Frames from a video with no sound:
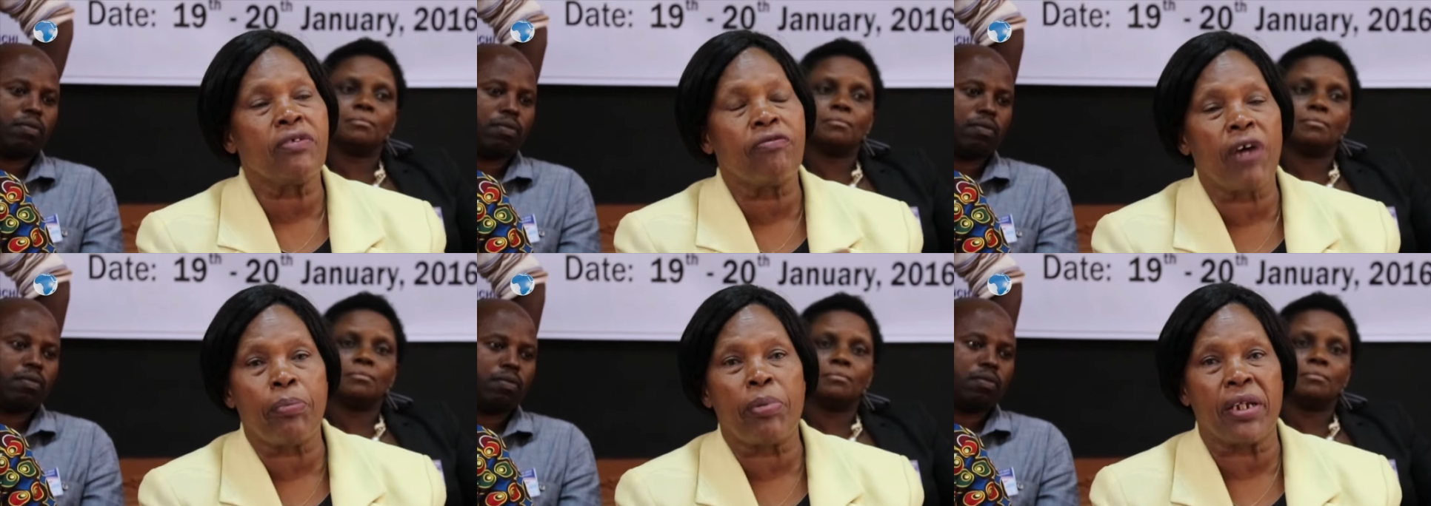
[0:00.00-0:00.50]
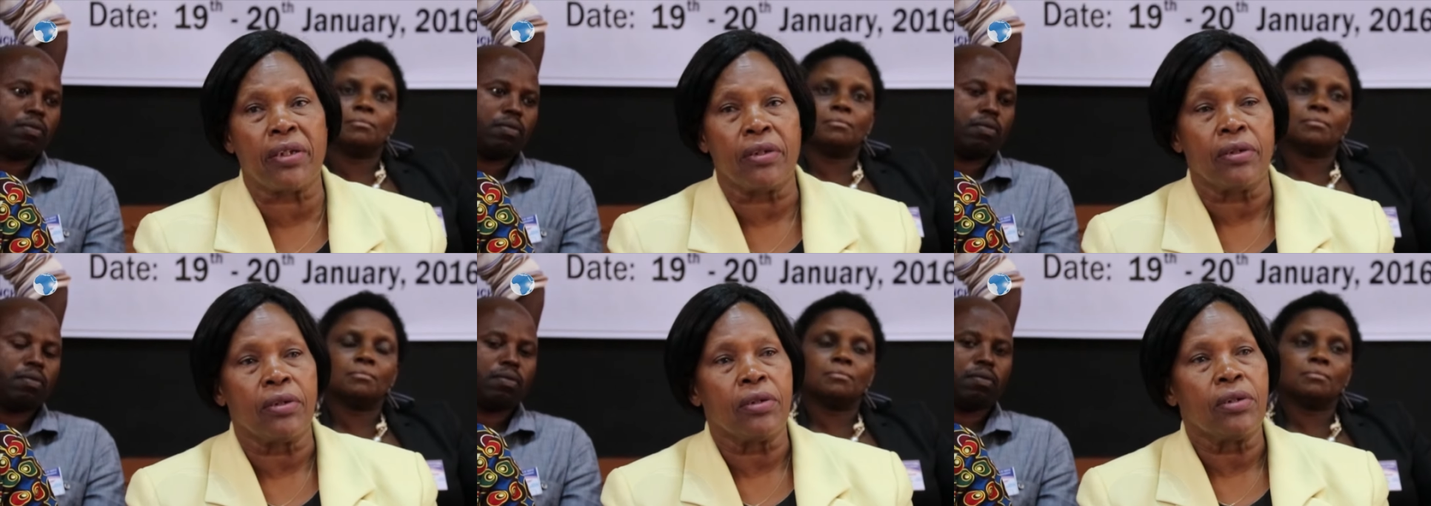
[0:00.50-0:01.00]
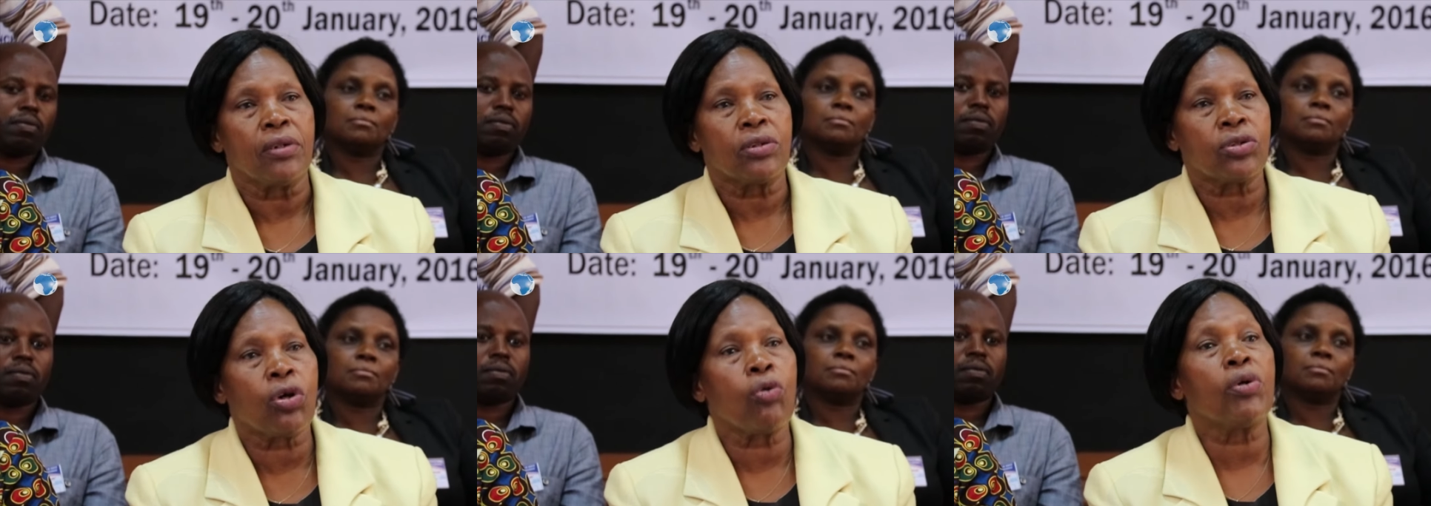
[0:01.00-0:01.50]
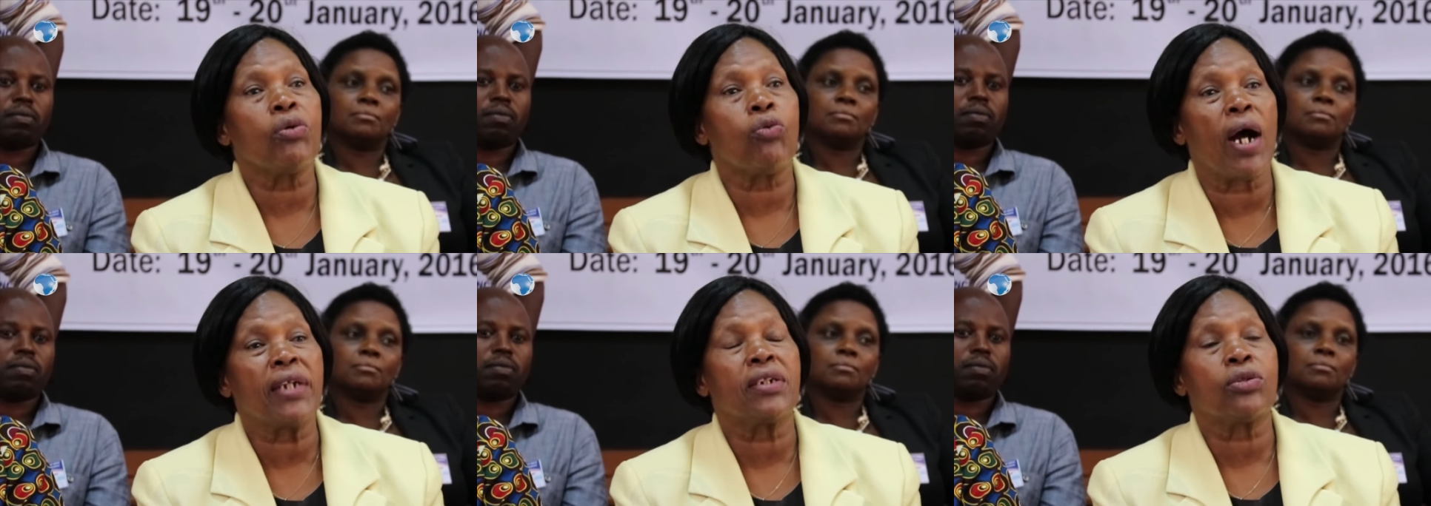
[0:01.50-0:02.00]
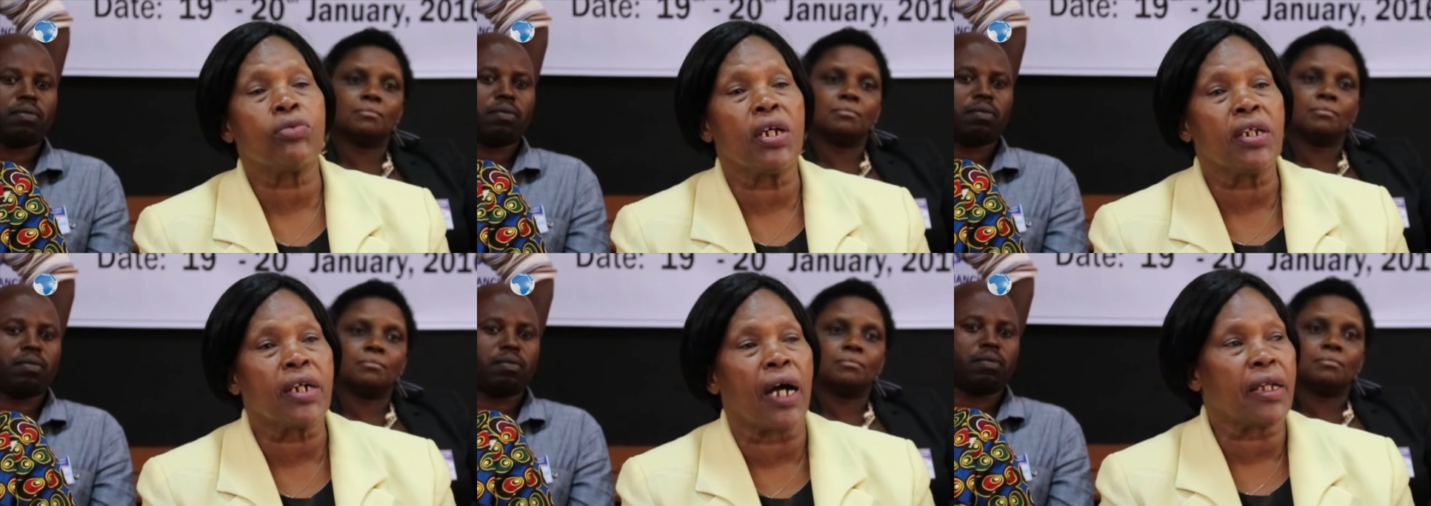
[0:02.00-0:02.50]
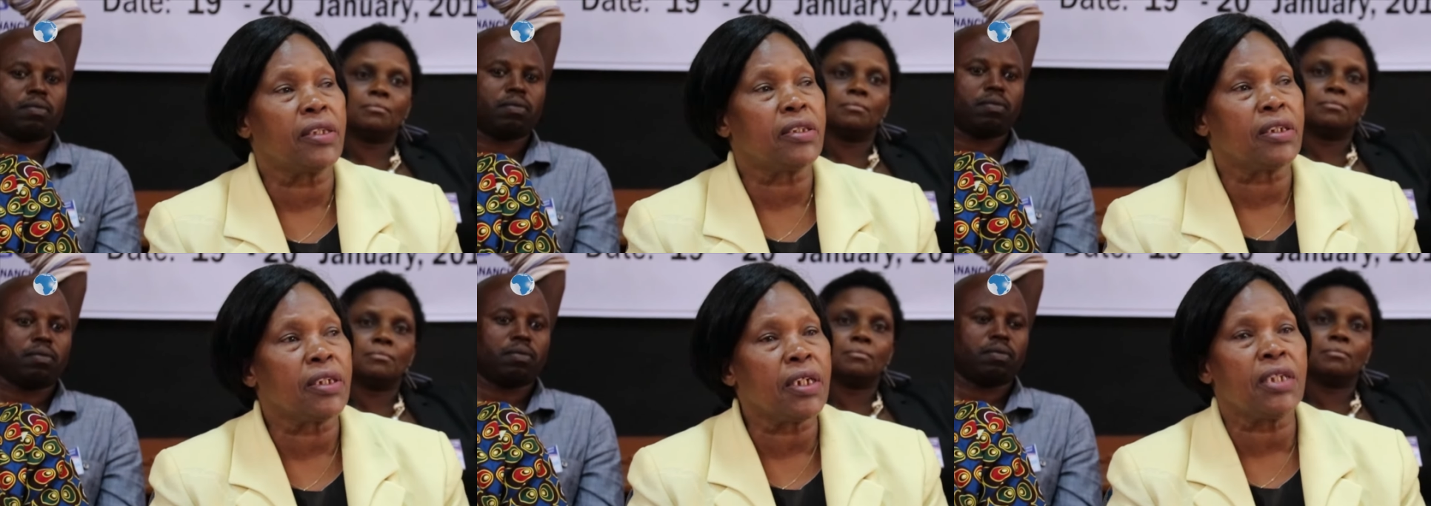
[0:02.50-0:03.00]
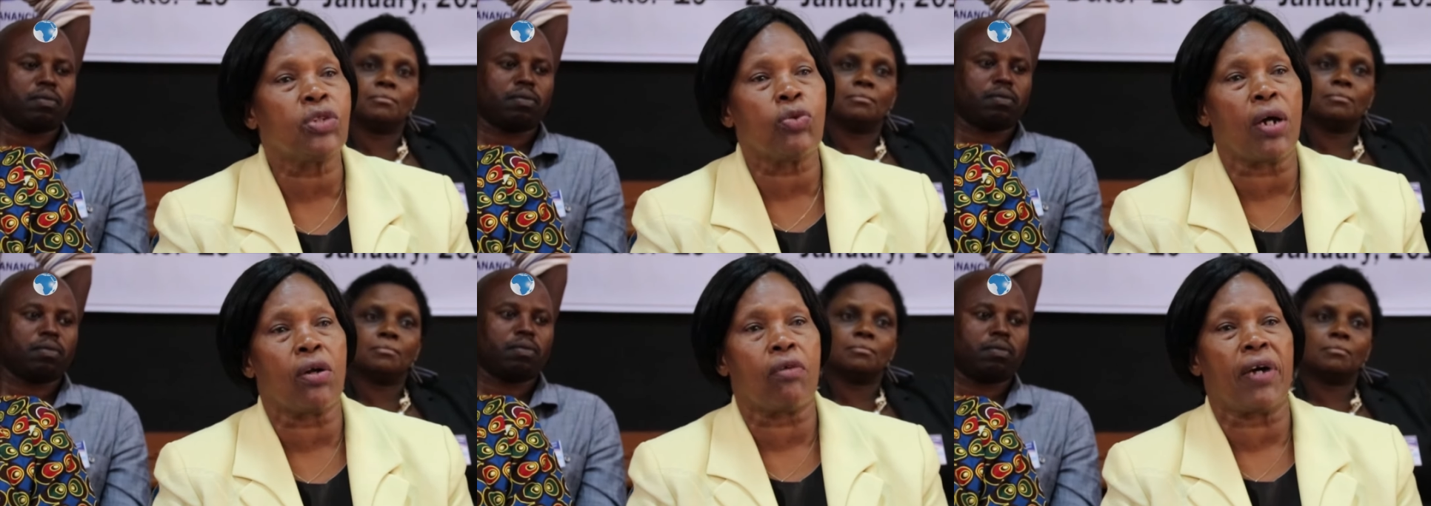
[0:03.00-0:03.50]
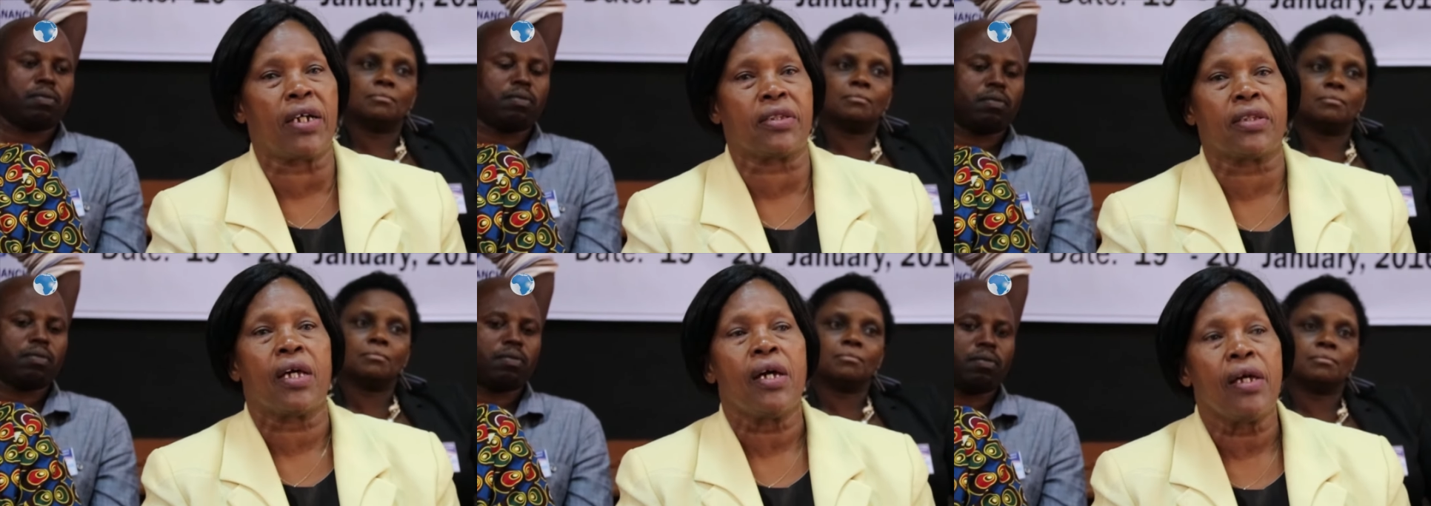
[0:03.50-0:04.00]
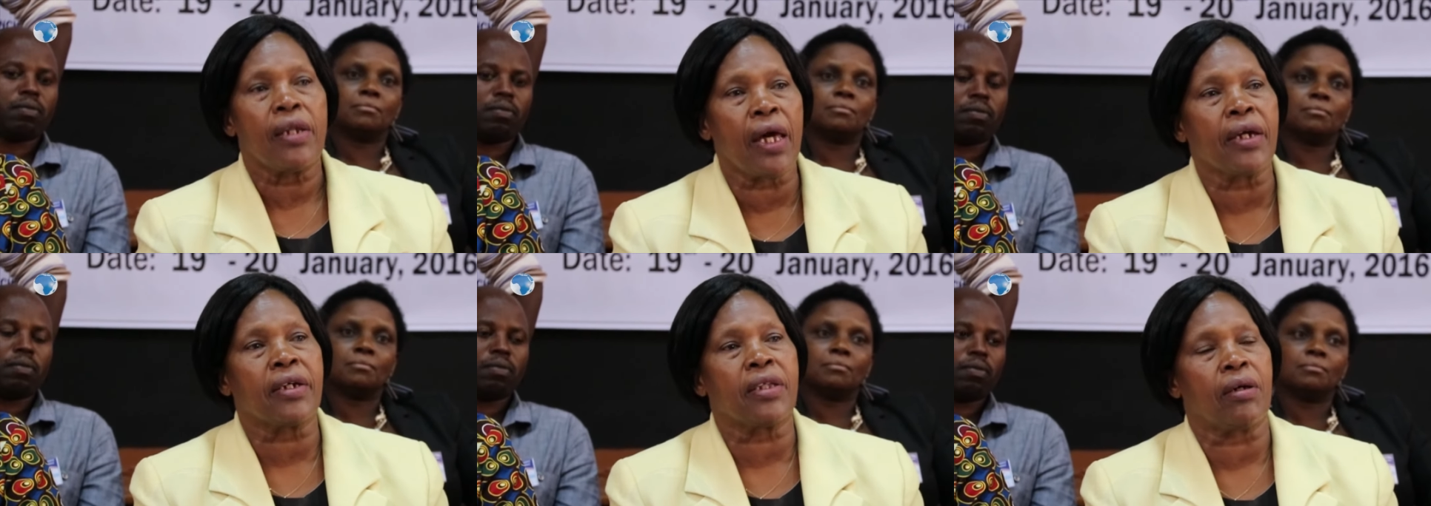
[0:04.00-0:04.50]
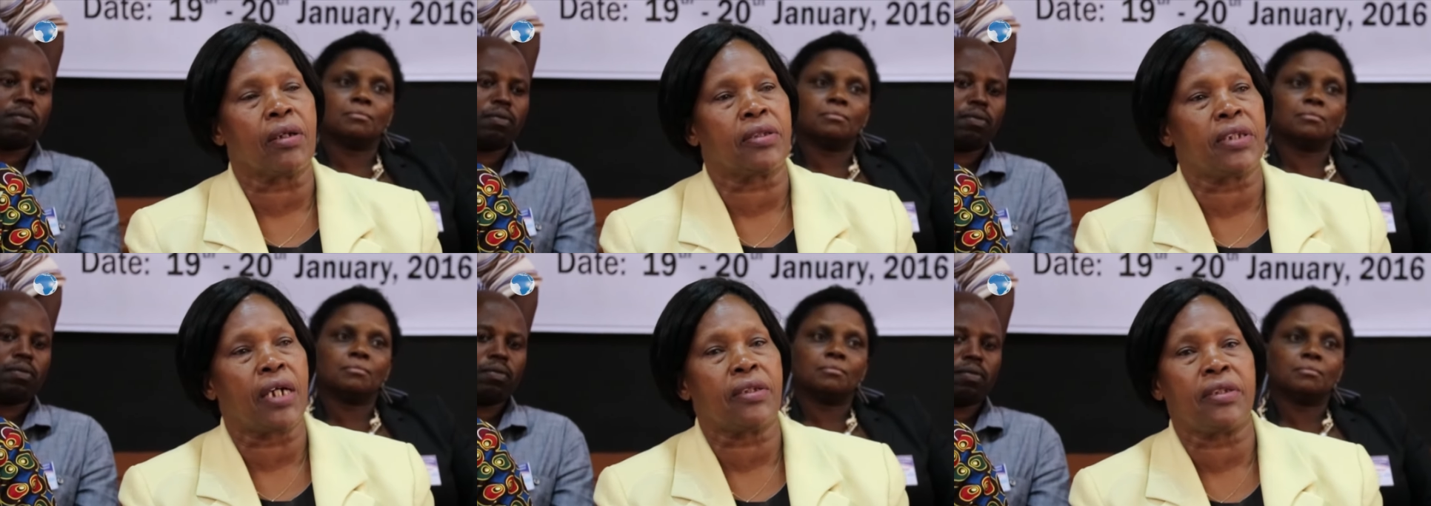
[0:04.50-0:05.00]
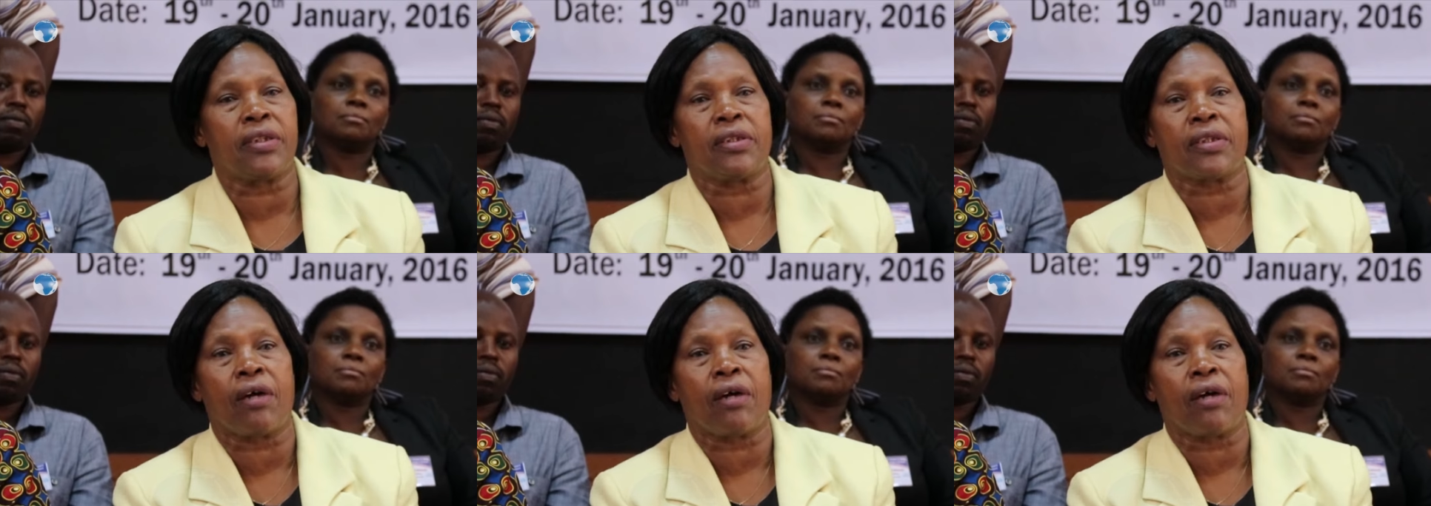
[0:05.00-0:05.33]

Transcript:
Speaker 1: verbally. So we want to encourage each one of us, like the churches